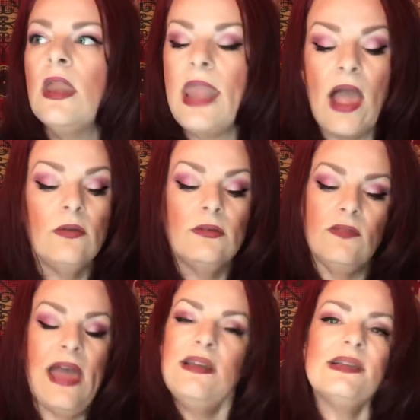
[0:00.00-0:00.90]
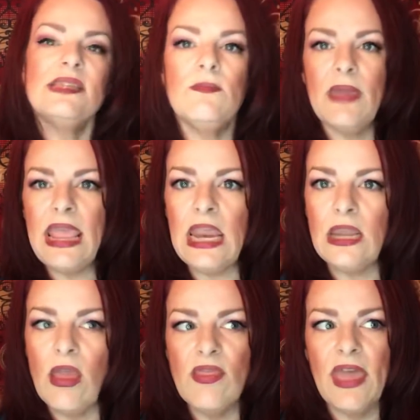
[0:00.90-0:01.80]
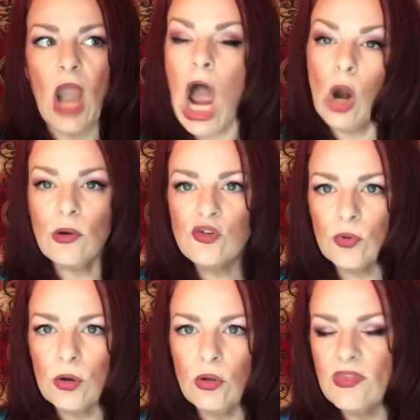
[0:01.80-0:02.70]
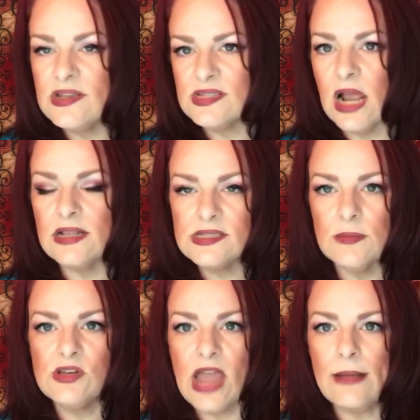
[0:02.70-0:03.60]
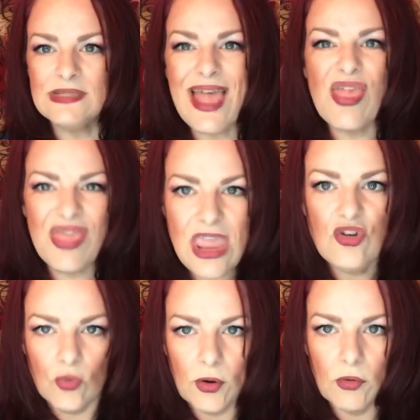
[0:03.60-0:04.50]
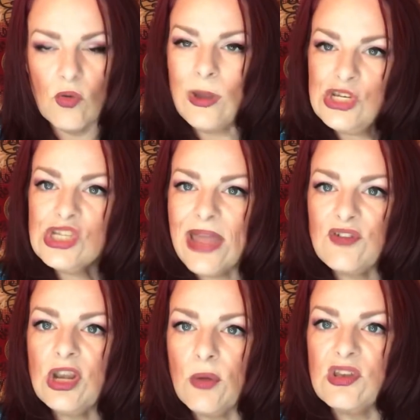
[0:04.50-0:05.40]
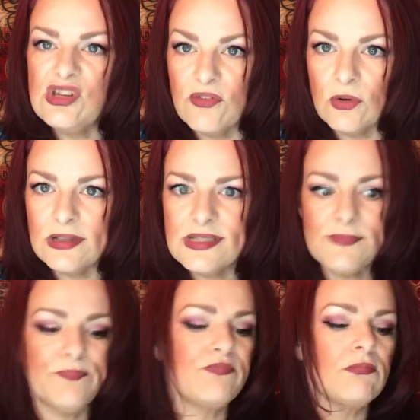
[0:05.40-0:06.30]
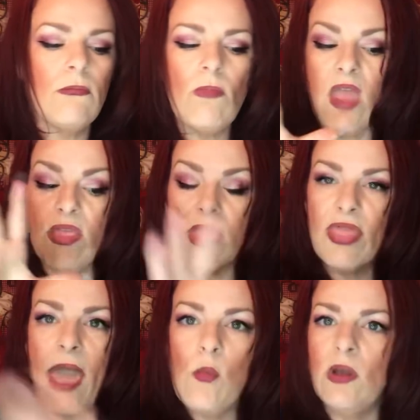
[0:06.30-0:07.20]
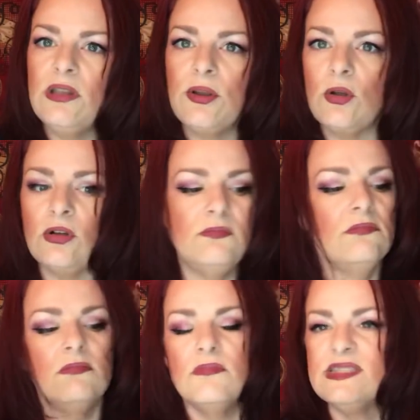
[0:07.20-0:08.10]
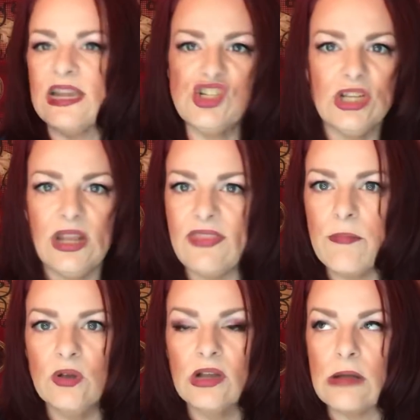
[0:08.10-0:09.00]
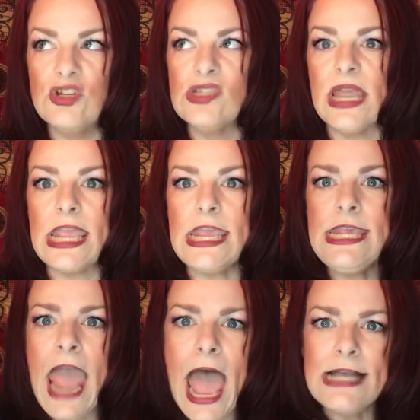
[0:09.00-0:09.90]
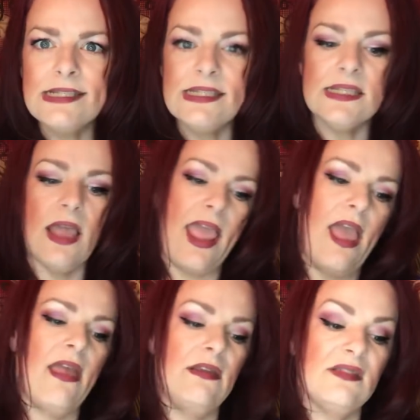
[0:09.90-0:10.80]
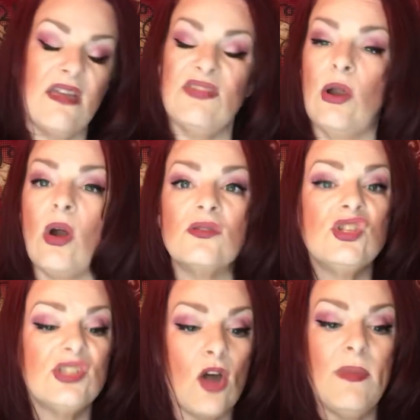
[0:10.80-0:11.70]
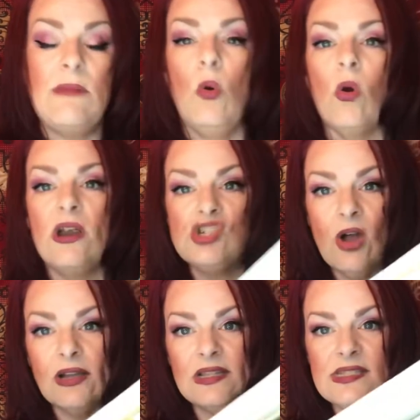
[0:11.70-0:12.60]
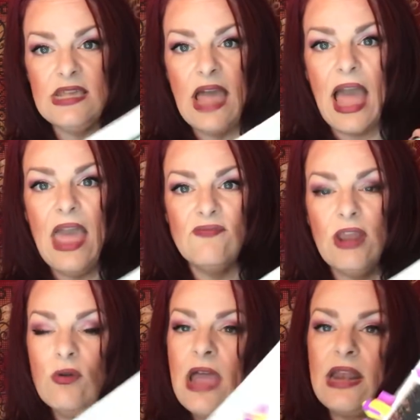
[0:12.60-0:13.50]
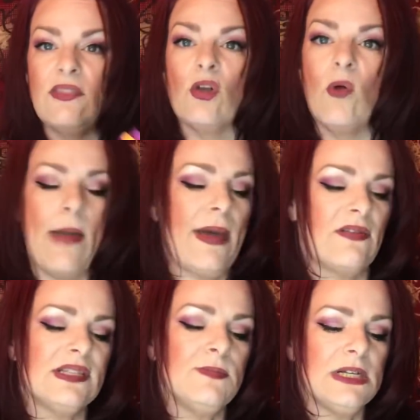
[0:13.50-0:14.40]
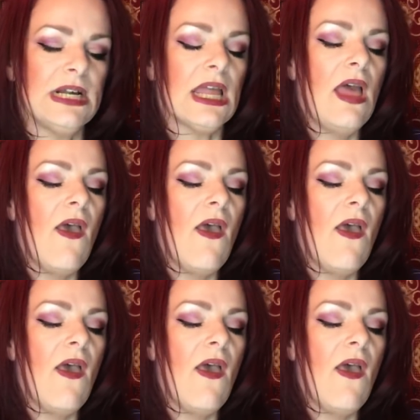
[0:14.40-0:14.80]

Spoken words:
Now, that doesn't mean that our truth is not sometimes the truth. We just have to know the difference. That one little section in that book, I was just like, yes! And there are so many more. As y'all can see, I have notated the crap out of this book.